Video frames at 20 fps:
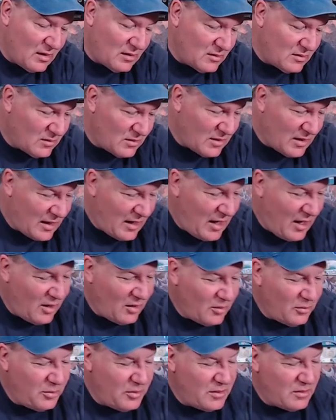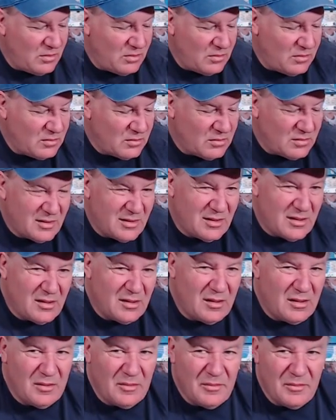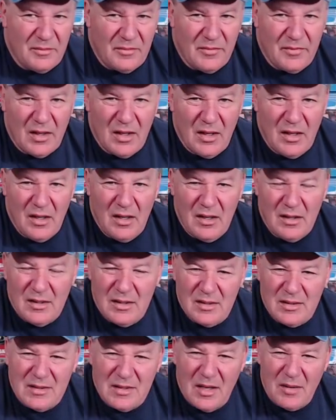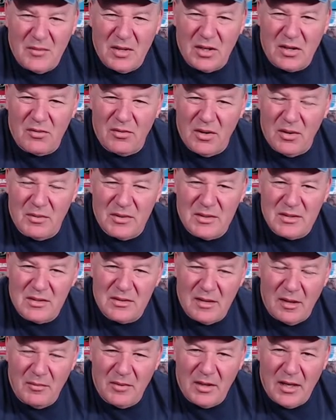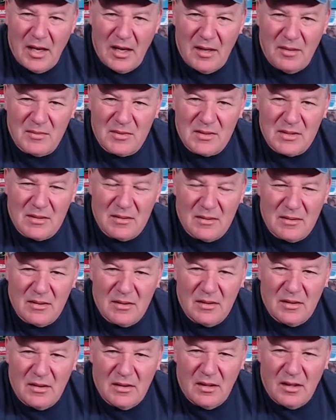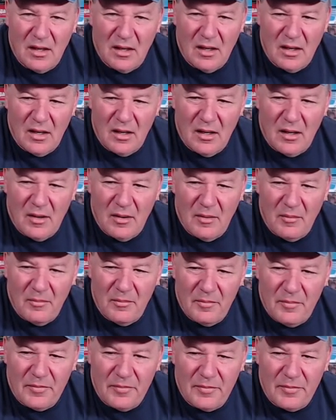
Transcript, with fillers: Do they help you? Um, to some degree with some games. Um,